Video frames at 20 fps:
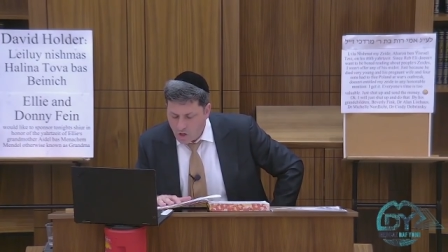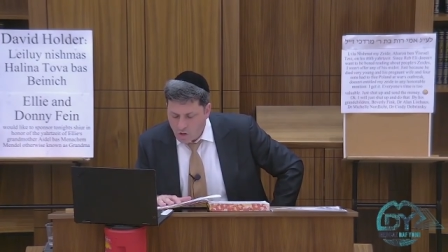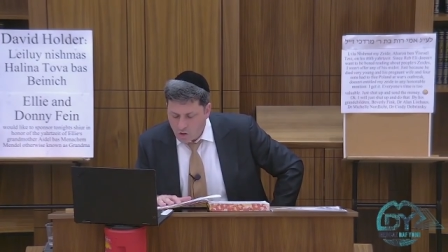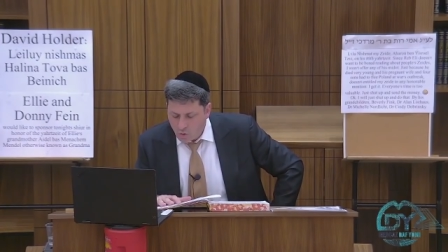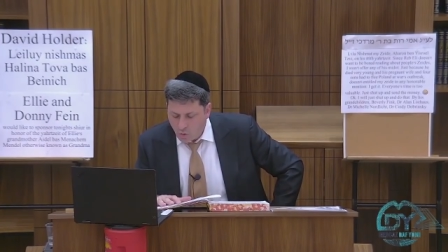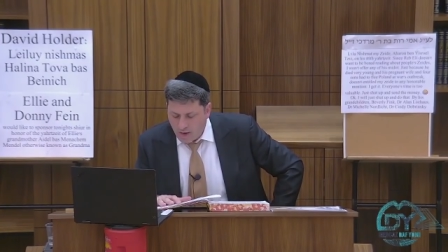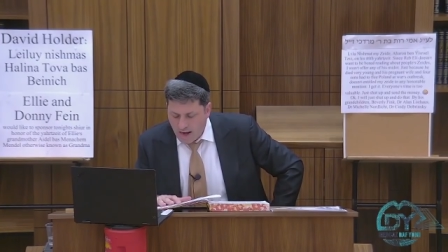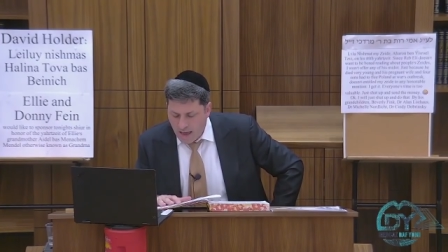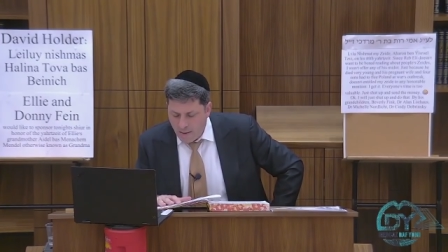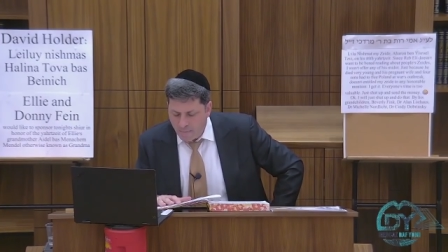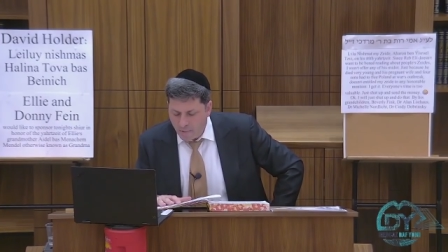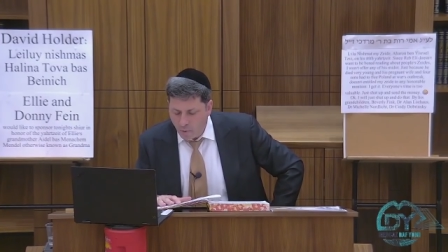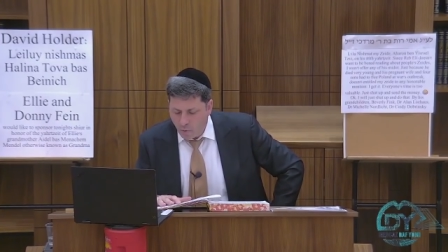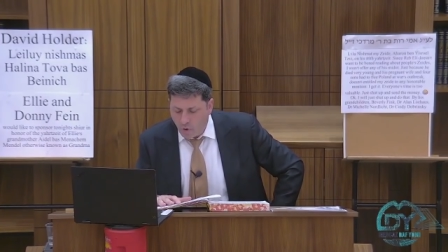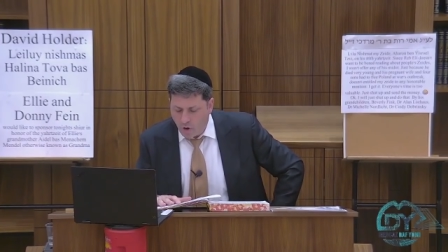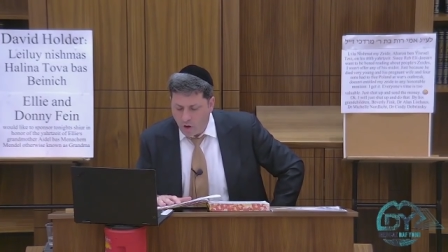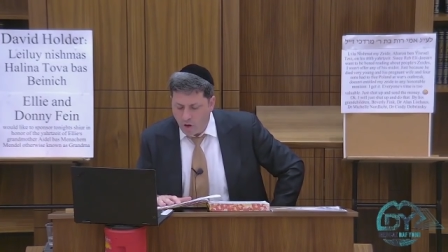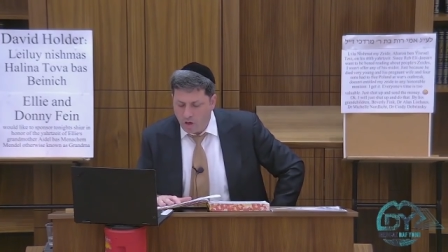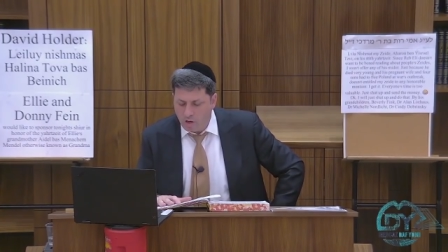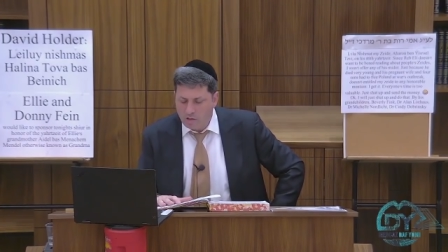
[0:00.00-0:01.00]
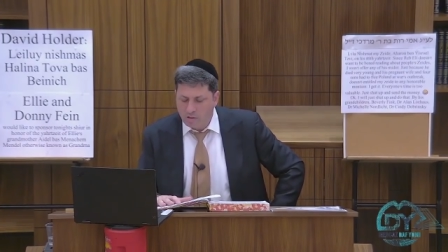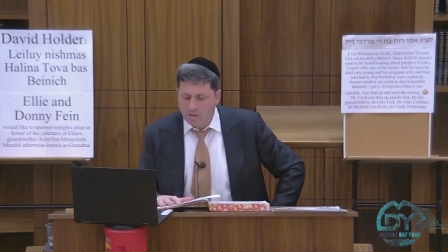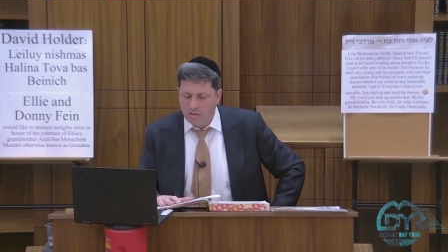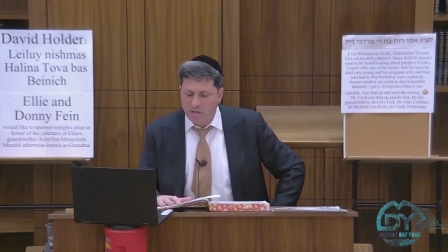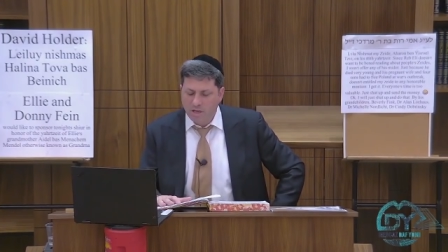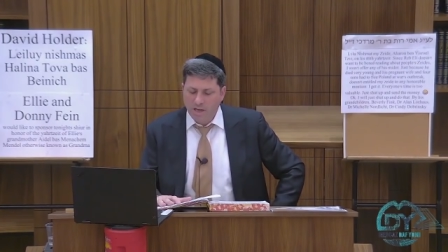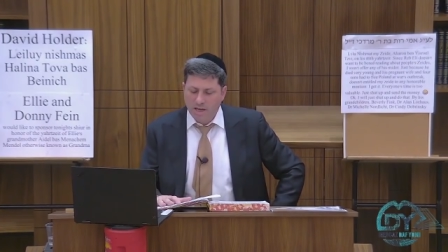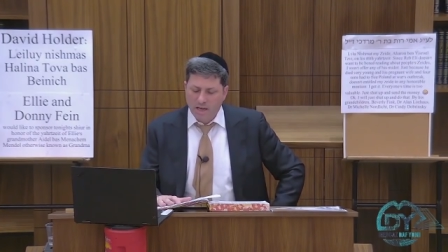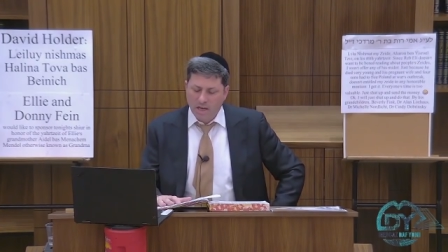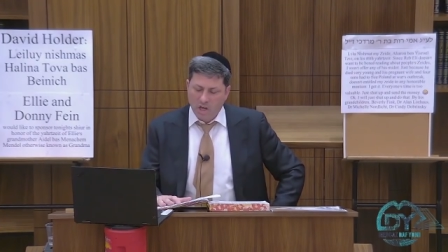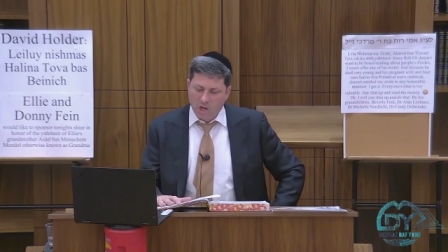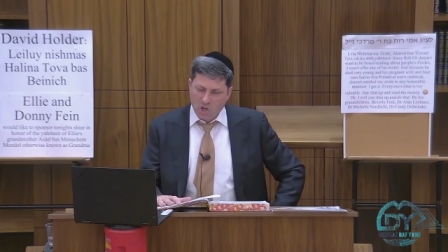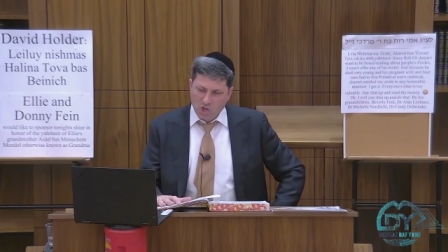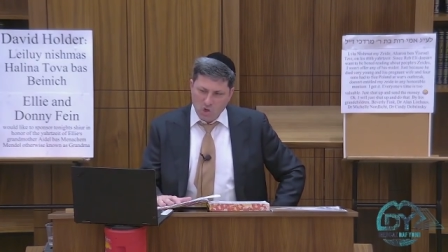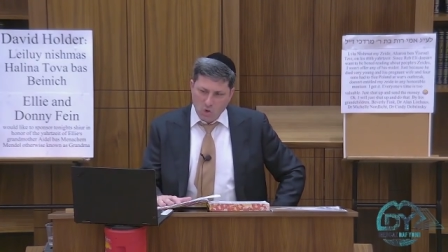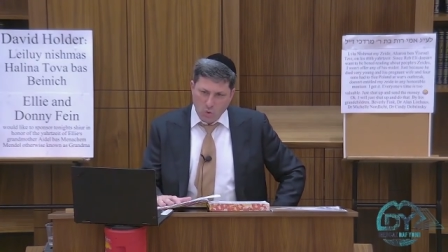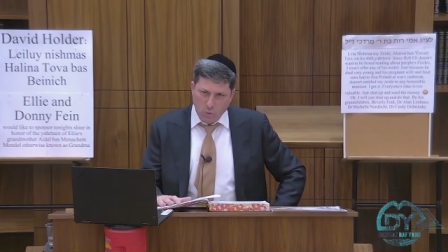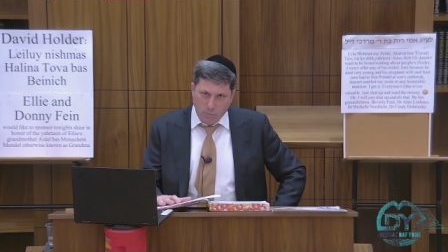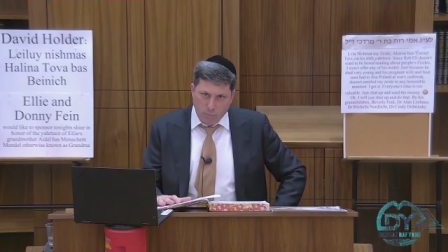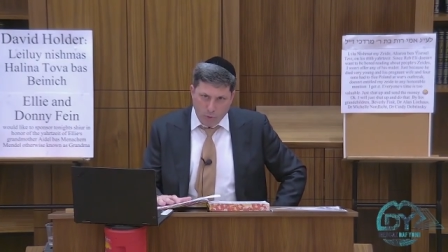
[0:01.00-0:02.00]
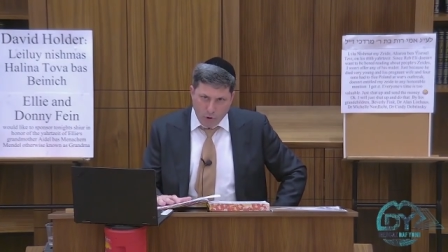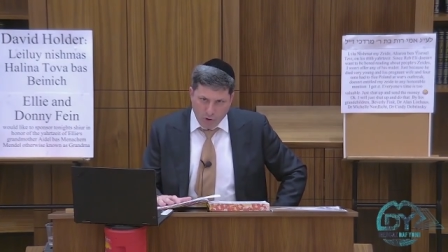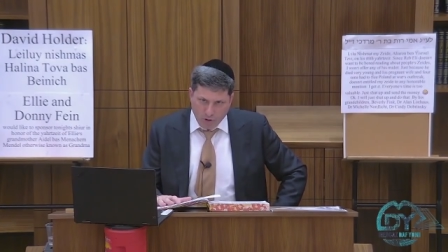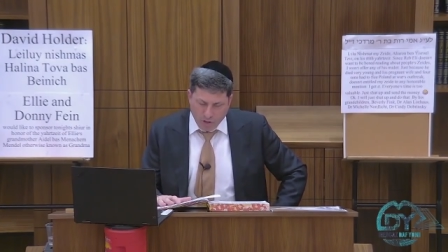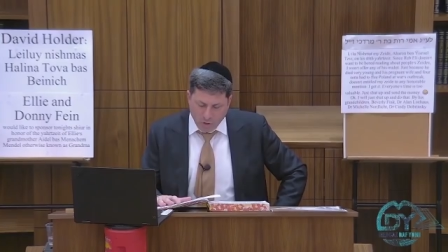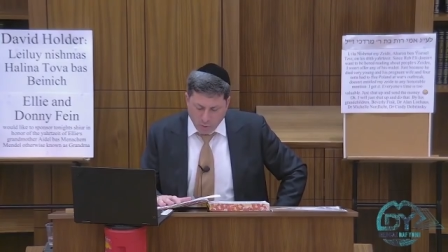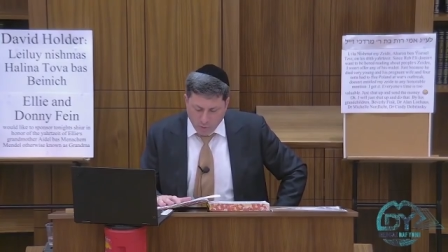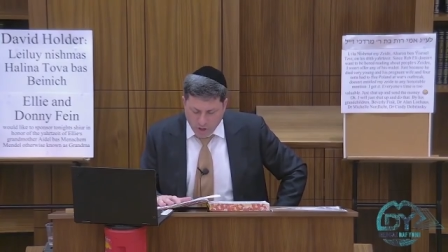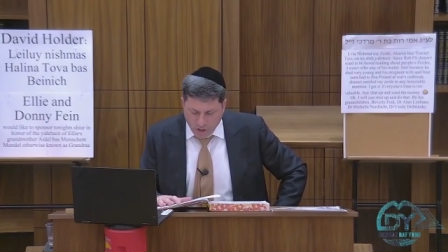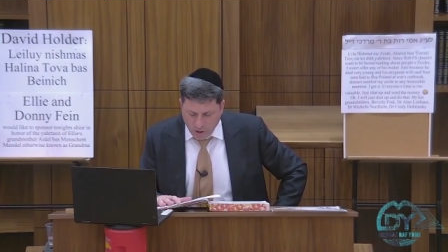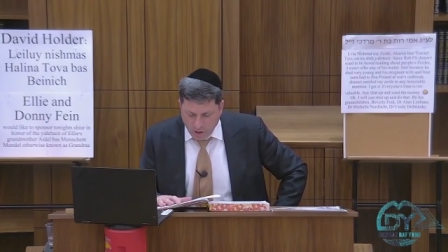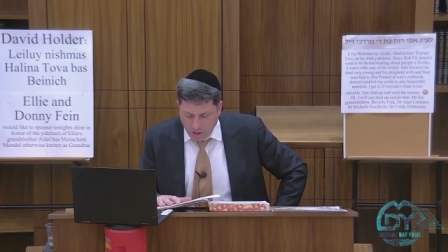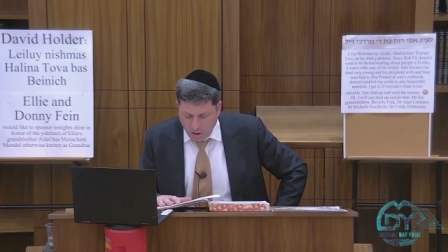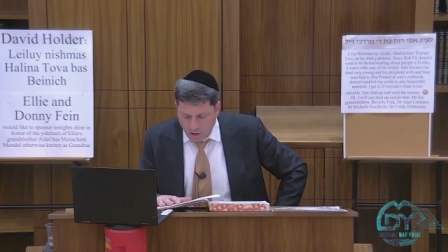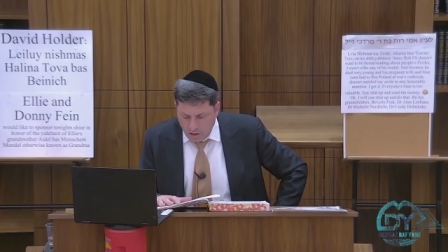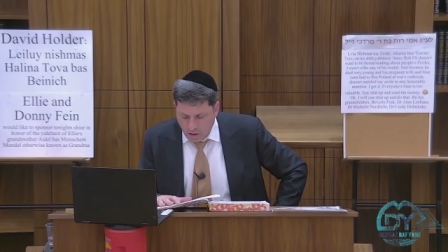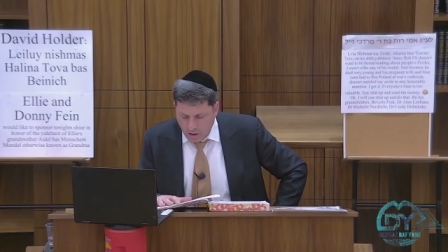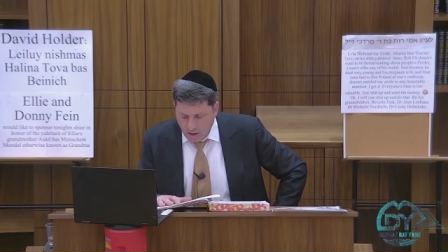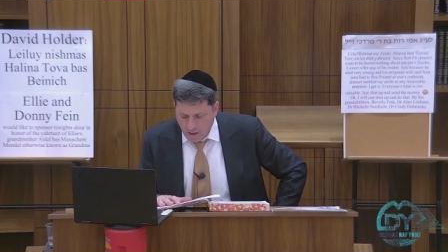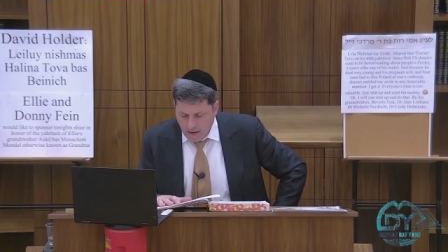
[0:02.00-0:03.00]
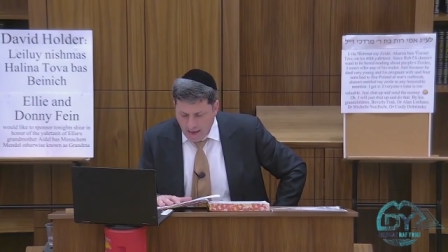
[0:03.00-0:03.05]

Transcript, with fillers: So what happened was, you burnt it real good.